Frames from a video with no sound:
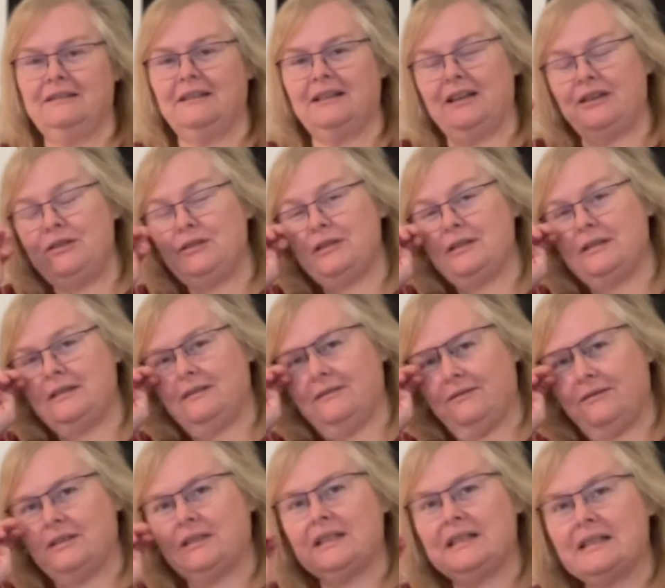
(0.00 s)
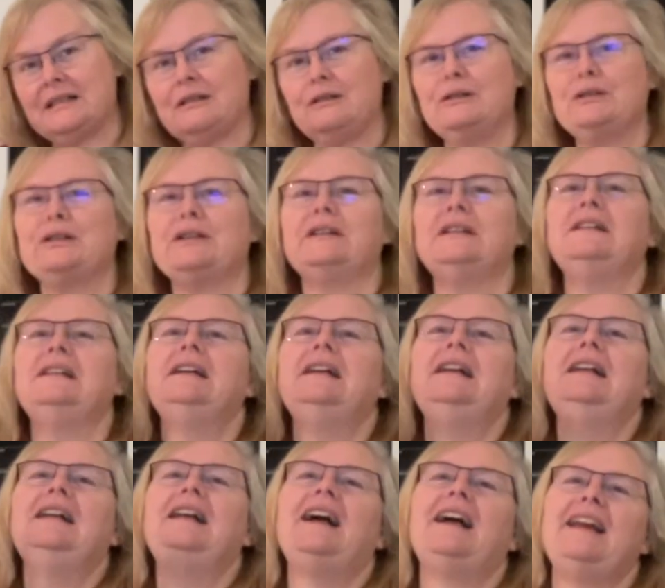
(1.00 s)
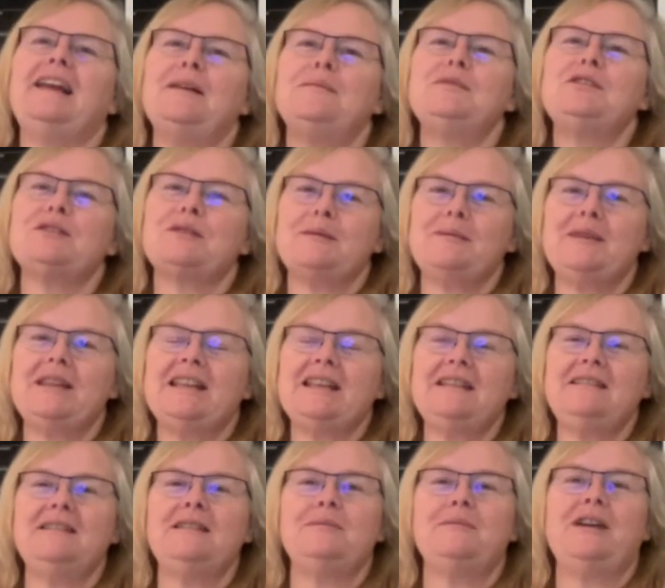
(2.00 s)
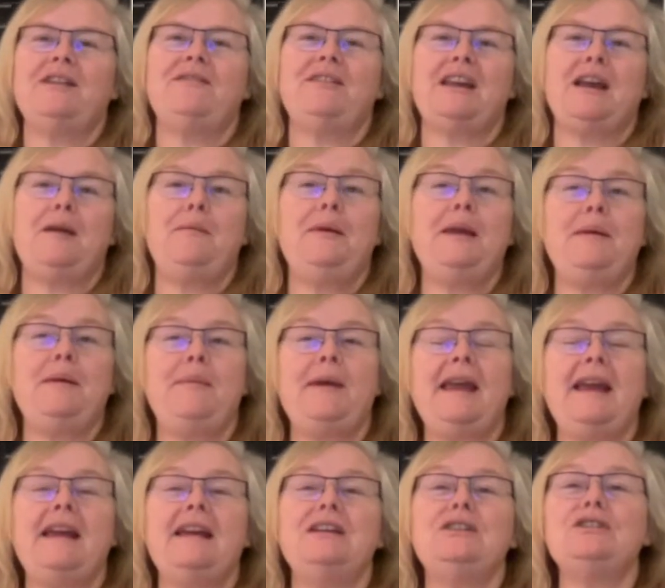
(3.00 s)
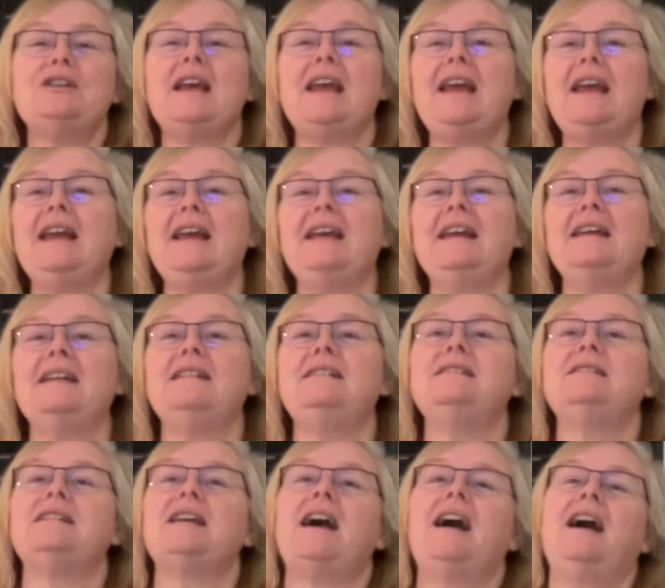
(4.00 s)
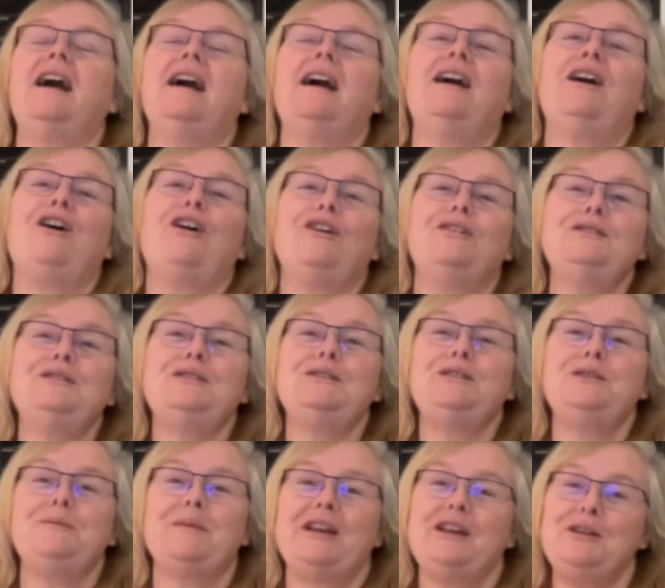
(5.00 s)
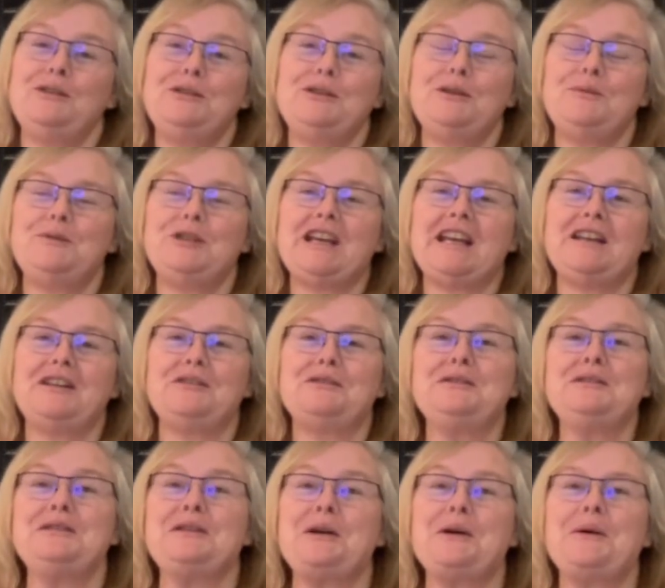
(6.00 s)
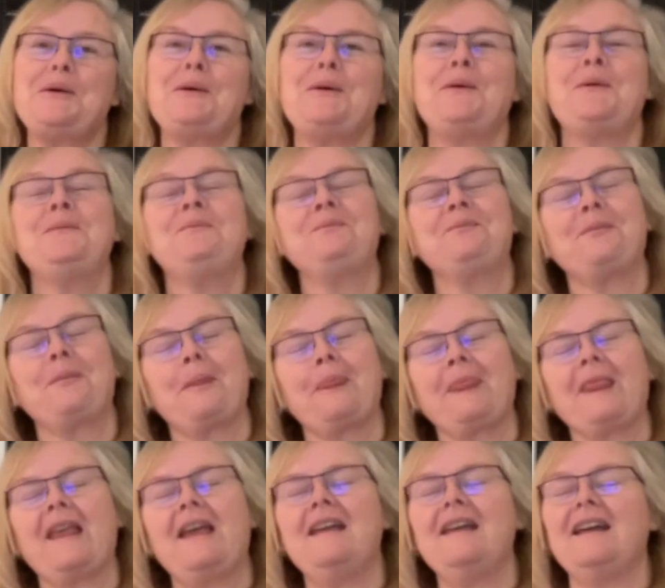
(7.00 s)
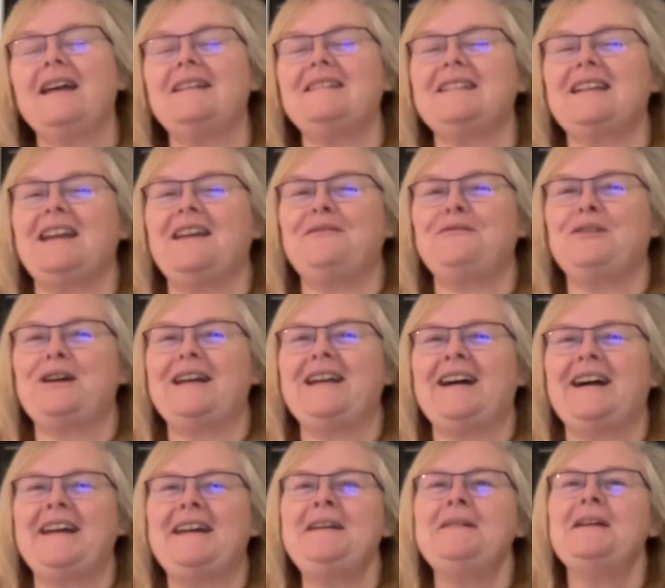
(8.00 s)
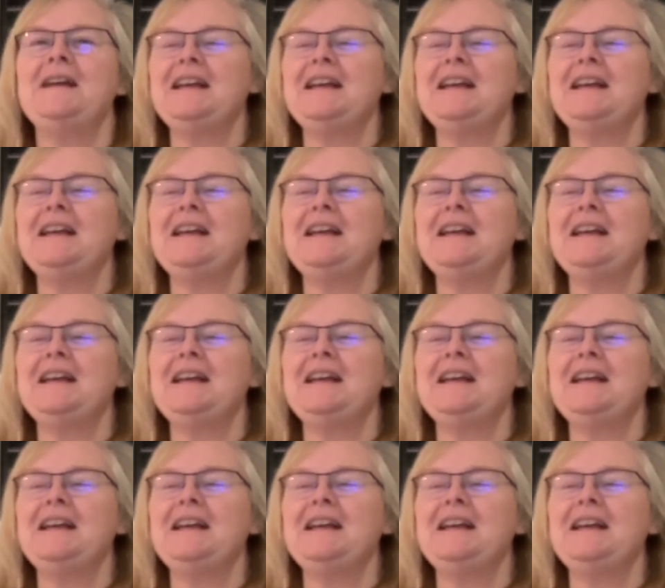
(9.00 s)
I should, full disclosure. I am streaming this to my VIP page and also to my YouTube channel, so as an FYI.